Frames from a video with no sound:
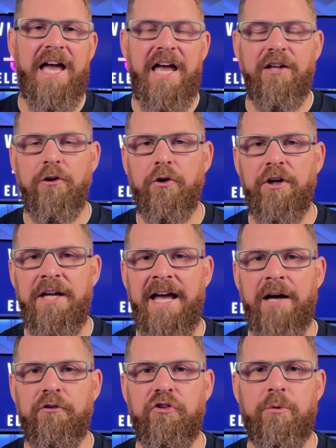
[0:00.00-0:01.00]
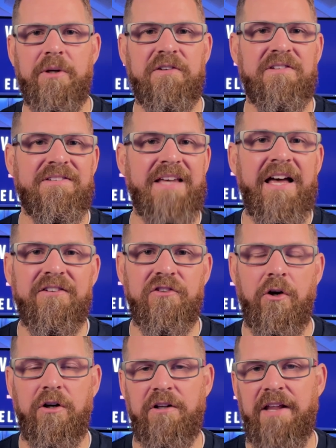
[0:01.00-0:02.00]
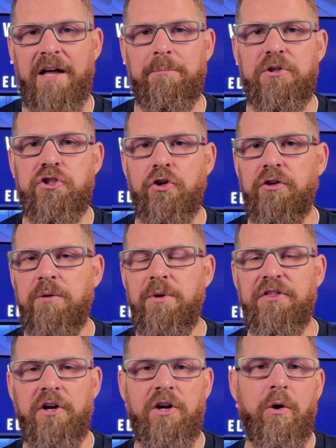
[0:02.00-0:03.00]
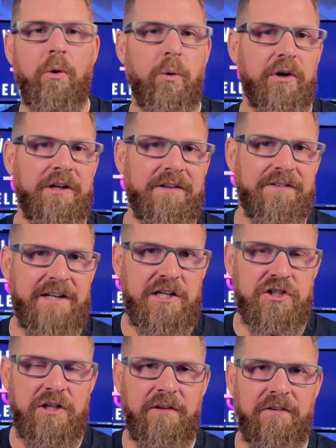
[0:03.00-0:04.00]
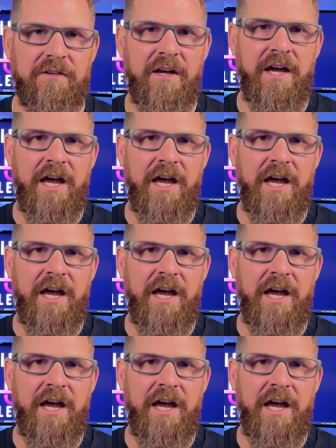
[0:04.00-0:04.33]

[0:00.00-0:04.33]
and learning how to assess our cloud maturity within our organizations.